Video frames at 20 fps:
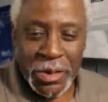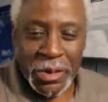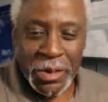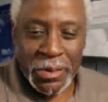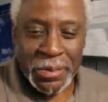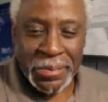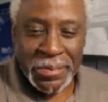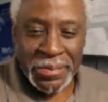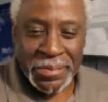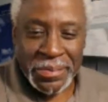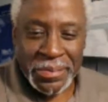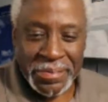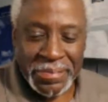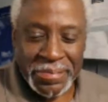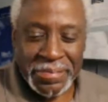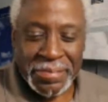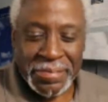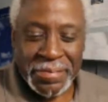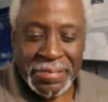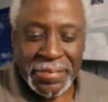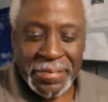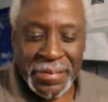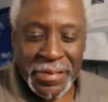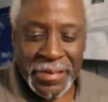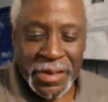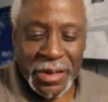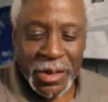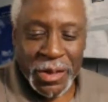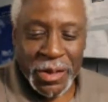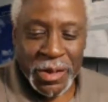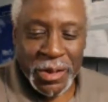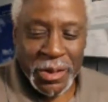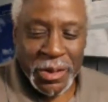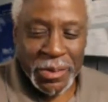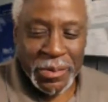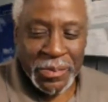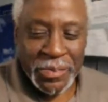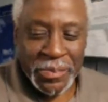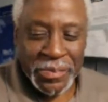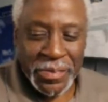go. There you go.
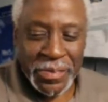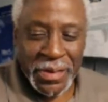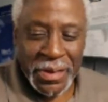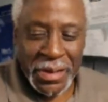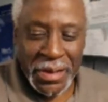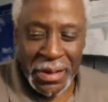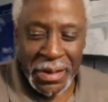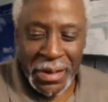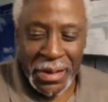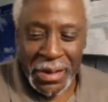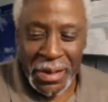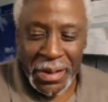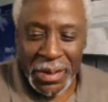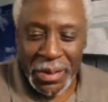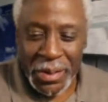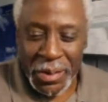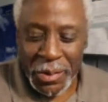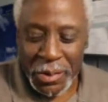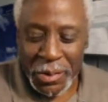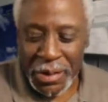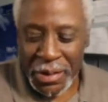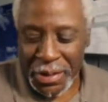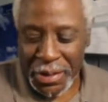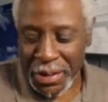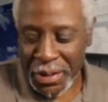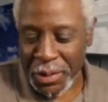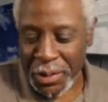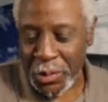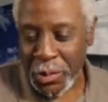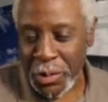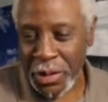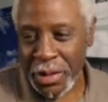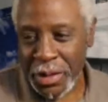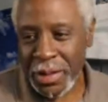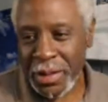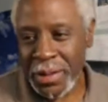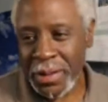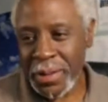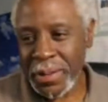Okay, well,